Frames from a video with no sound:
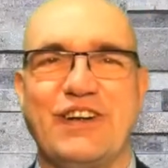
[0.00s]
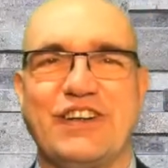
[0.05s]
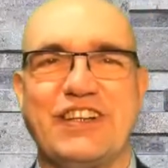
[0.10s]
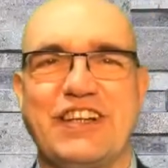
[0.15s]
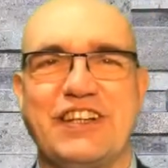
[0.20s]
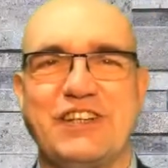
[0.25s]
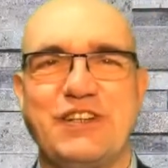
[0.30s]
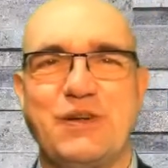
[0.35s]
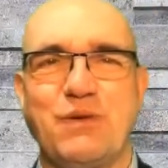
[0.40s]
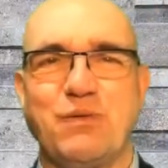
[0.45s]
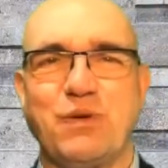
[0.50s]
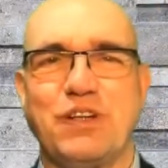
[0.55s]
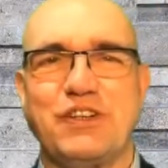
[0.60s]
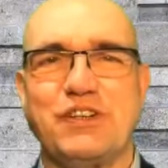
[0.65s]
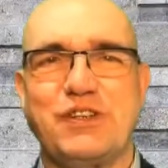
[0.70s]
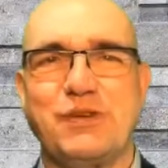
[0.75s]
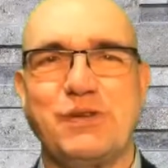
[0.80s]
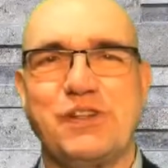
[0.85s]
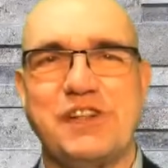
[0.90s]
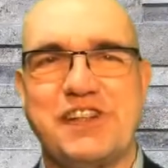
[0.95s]
that you
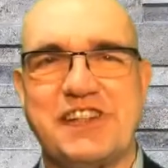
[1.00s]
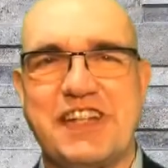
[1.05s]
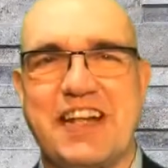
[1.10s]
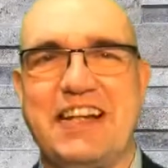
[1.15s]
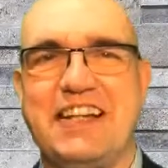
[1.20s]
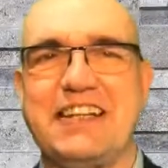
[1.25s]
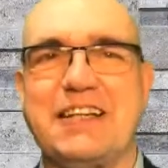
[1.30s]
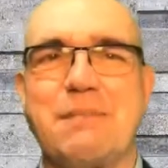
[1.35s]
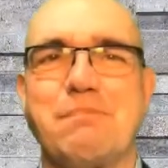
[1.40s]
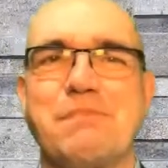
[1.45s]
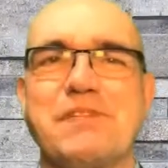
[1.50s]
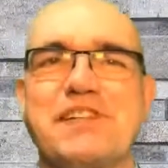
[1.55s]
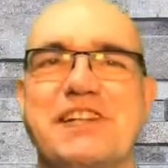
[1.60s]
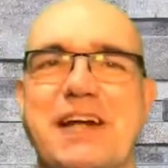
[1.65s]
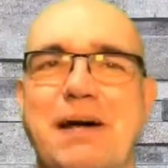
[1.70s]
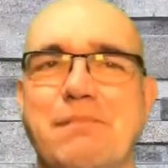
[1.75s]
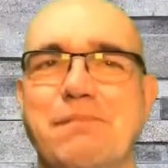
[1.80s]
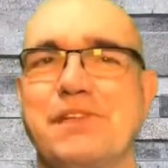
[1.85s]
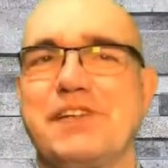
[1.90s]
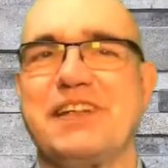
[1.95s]
want to sell them
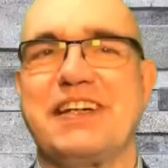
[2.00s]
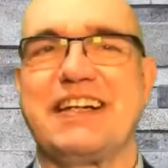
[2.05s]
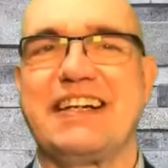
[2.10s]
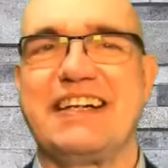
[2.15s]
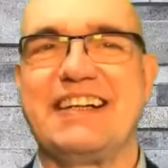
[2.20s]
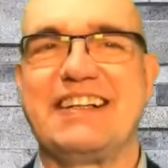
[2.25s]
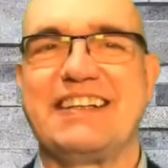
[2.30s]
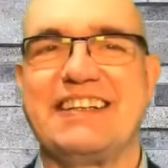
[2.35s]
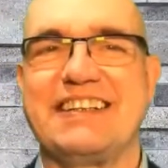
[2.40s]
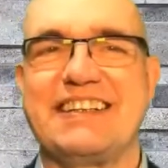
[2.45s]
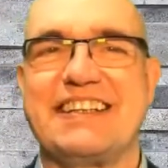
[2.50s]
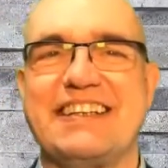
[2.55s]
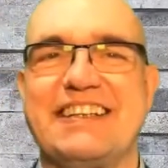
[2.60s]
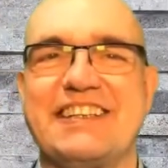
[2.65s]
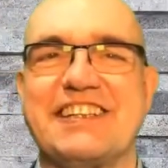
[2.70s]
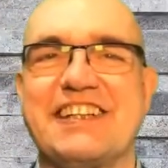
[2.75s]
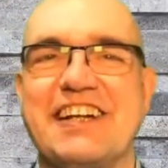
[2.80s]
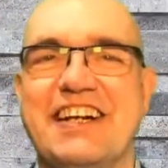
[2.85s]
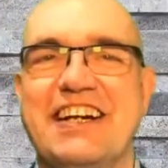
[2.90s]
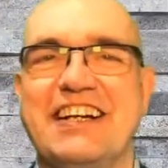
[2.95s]
something, and
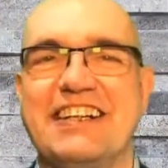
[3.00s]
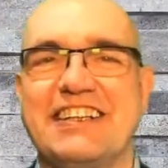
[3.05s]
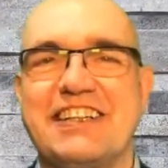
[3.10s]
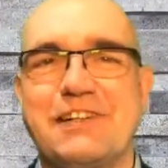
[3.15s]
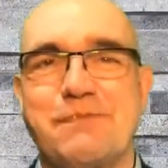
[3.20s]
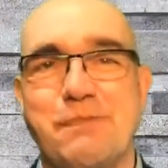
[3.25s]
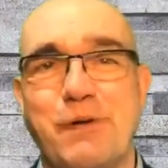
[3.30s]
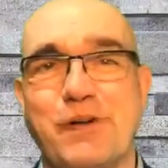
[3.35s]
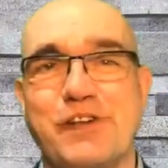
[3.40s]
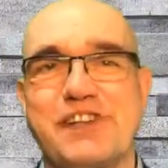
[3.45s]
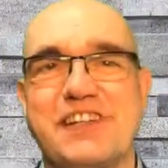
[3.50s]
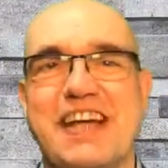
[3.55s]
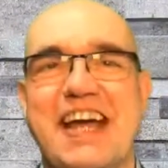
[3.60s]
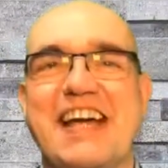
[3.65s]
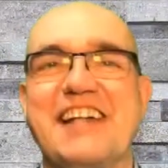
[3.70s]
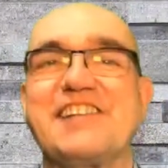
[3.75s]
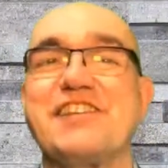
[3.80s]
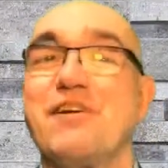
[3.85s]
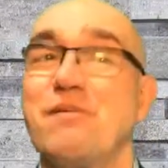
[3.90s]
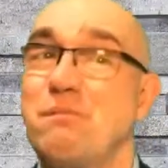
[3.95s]
this person
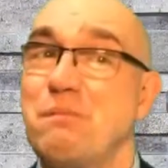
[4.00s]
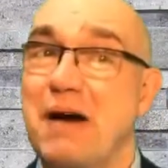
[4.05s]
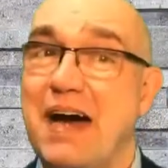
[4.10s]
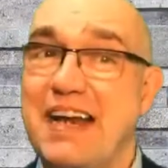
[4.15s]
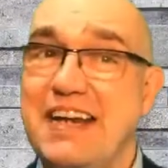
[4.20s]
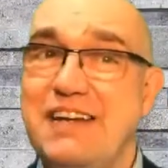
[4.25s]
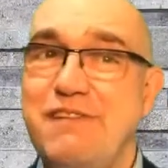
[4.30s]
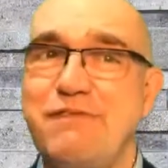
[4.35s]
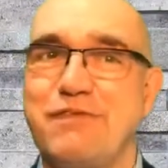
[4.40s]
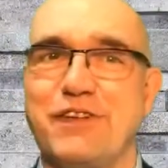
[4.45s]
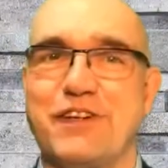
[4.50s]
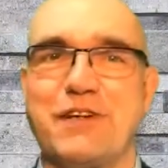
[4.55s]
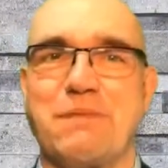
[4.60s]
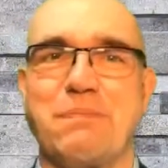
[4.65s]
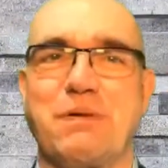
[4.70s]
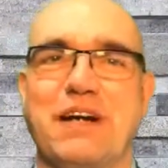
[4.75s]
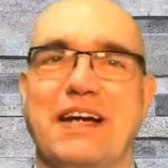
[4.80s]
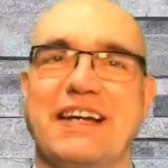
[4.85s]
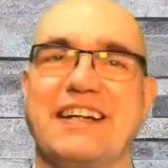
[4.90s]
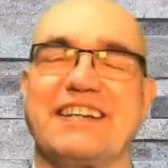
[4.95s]
has no money for the
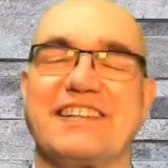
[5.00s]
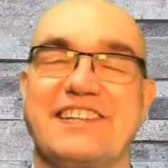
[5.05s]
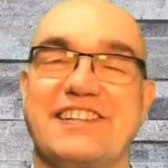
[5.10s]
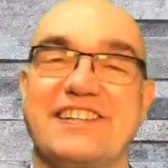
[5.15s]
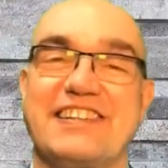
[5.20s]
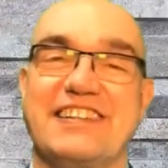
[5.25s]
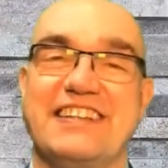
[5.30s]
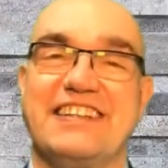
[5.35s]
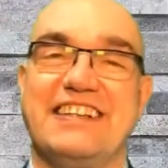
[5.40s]
products.